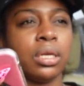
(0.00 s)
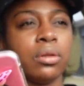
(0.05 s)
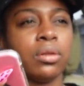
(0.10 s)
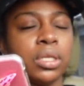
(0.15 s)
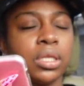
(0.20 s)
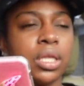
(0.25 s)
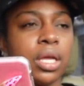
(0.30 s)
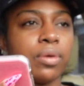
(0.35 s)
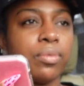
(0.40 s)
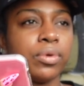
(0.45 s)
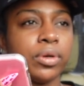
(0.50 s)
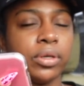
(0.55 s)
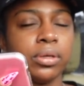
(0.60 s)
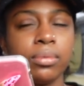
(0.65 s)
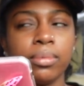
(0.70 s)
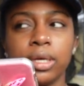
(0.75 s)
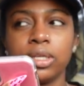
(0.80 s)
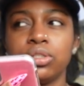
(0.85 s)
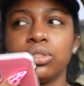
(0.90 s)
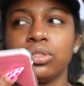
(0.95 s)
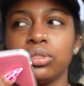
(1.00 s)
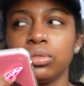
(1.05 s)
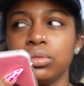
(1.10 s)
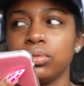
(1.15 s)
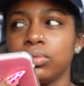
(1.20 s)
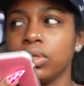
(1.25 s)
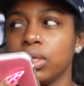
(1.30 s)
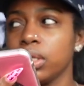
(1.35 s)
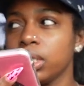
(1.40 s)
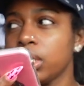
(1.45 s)
Don't let that worry about you.
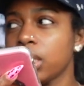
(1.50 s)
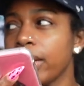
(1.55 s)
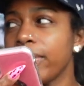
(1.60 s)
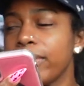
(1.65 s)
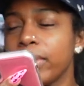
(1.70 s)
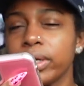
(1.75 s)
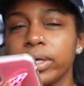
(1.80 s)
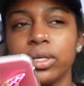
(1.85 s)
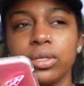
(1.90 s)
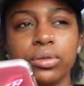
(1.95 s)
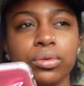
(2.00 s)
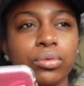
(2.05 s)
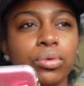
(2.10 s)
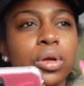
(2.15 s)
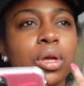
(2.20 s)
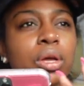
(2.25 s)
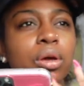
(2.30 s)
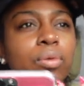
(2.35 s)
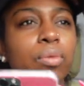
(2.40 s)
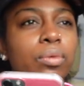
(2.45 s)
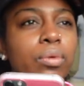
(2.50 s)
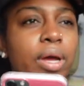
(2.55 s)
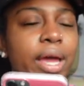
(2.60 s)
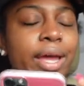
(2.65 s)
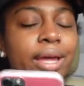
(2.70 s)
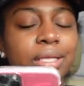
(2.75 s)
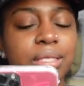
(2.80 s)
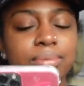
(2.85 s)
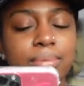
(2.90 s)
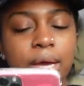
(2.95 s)
Don't let that worry you.
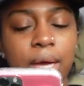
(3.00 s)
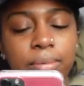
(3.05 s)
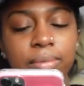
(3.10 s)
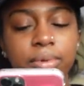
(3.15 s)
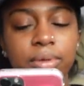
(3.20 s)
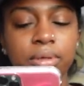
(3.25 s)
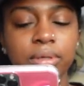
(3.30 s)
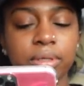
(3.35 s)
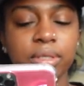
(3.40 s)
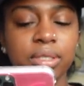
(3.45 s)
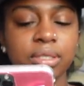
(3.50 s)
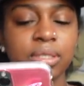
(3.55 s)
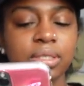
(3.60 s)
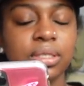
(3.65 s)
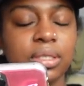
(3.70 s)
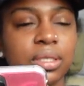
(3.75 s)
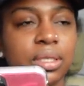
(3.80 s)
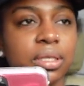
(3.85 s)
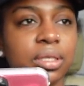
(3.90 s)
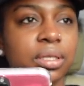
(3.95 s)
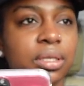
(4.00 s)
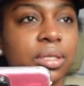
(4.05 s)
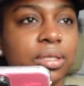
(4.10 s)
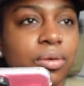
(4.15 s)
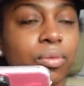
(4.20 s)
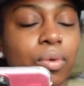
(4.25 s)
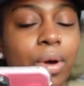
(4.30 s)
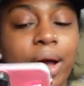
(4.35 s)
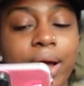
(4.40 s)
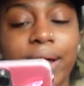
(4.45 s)
Yeah,
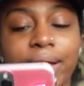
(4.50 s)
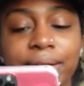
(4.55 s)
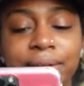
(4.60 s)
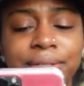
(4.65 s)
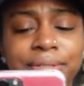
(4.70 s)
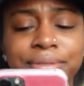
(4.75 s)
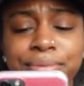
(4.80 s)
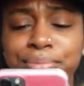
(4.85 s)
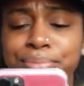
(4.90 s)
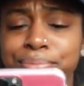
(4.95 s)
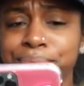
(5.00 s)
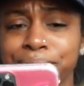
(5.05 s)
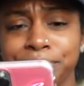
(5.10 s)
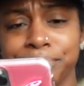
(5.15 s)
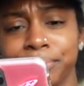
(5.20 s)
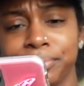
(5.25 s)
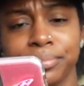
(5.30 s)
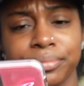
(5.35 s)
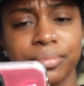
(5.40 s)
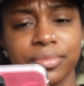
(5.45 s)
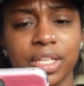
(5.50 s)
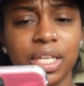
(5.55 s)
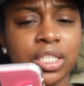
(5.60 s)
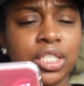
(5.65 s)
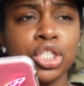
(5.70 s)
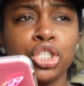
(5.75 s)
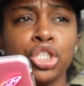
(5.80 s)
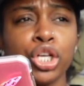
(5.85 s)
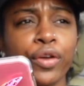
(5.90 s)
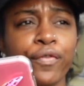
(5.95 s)
Ask Why?
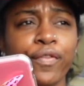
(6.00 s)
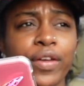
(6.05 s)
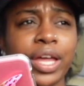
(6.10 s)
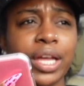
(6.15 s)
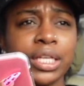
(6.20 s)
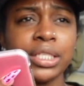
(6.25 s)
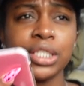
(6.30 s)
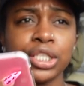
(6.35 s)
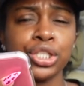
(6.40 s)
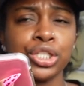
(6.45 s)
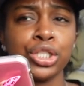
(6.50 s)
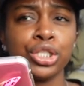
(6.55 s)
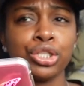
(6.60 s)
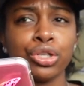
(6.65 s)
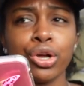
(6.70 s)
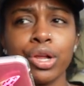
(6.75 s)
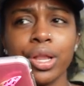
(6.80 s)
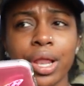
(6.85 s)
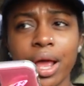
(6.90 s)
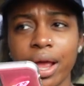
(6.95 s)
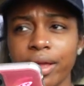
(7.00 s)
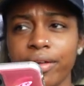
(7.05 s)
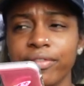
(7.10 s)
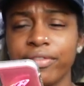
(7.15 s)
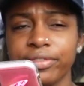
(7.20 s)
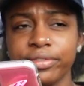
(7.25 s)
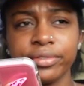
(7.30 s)
Is it your face? Is it your life?